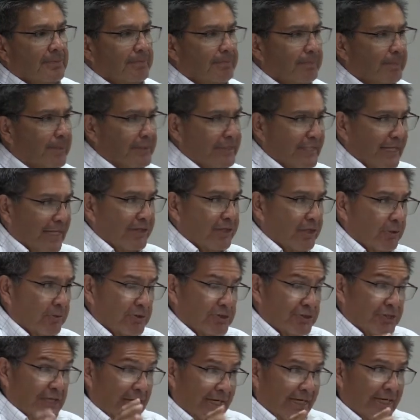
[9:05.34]
but yet there
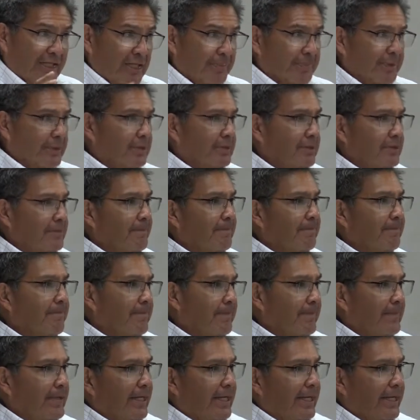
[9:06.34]
was that element.
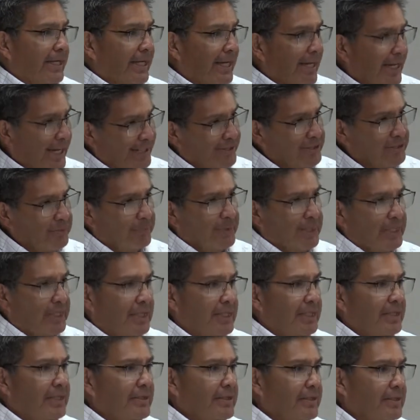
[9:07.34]
had to
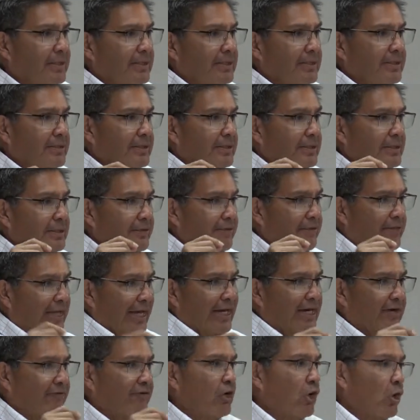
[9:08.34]
be
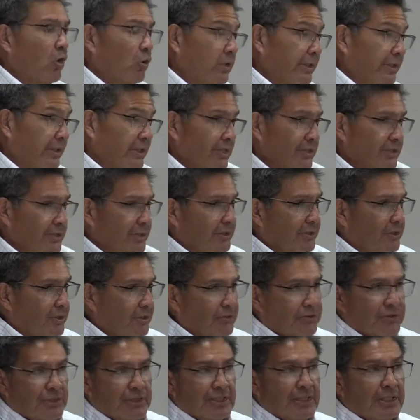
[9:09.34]
that of holiness. And
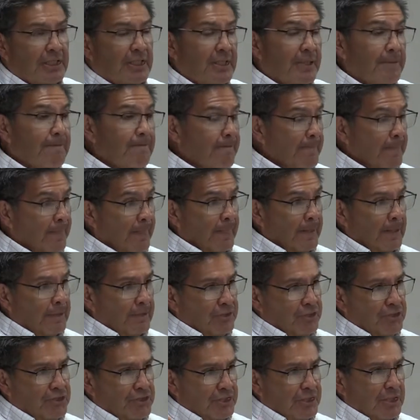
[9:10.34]
you see,
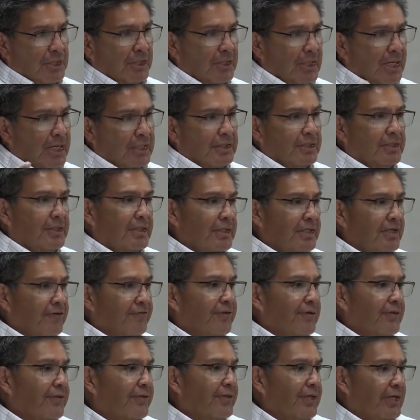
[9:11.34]
you see a lot of the
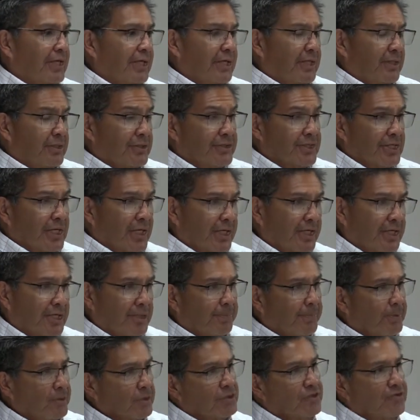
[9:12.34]
different things that he
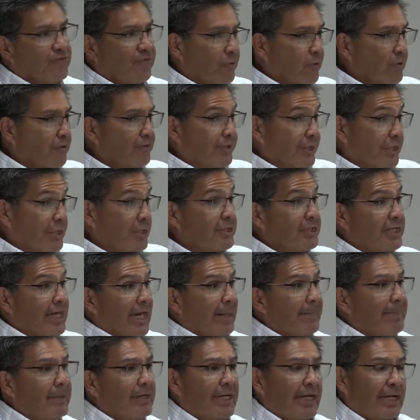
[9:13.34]
puts forth in the
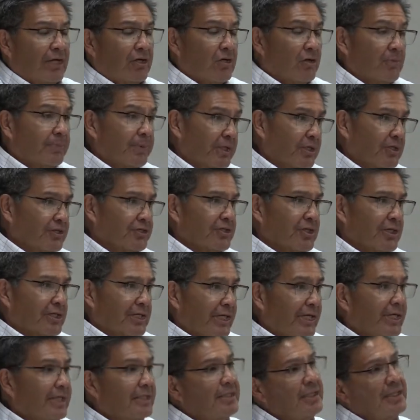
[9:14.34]
tabernacle because,
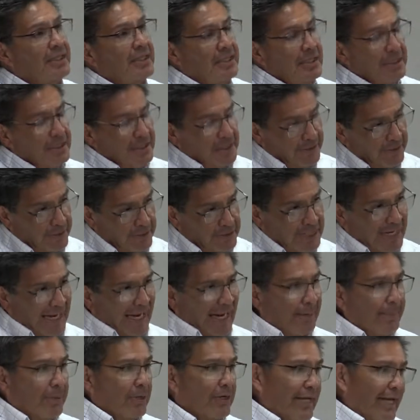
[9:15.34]
again, the
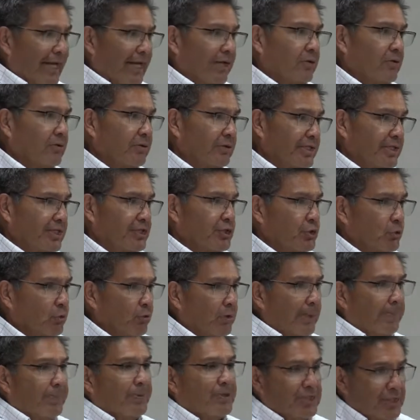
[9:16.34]
tabernacle is a
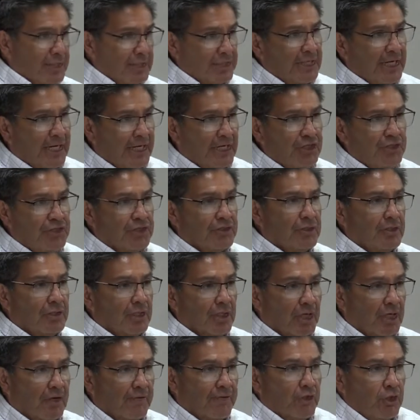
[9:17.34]
representation
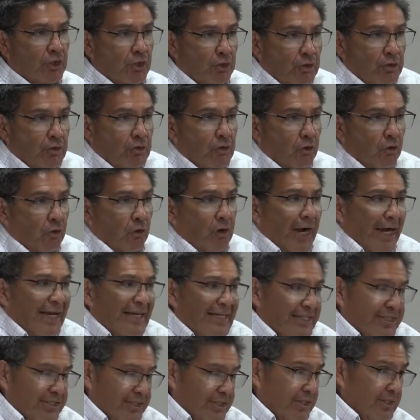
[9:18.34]
of who
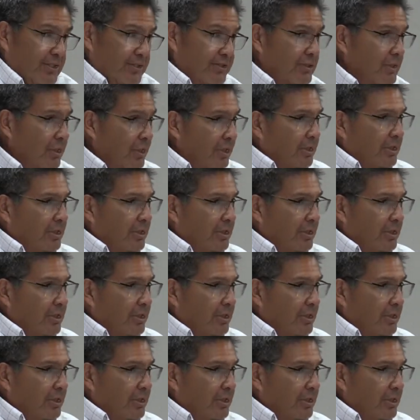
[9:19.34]
Christ is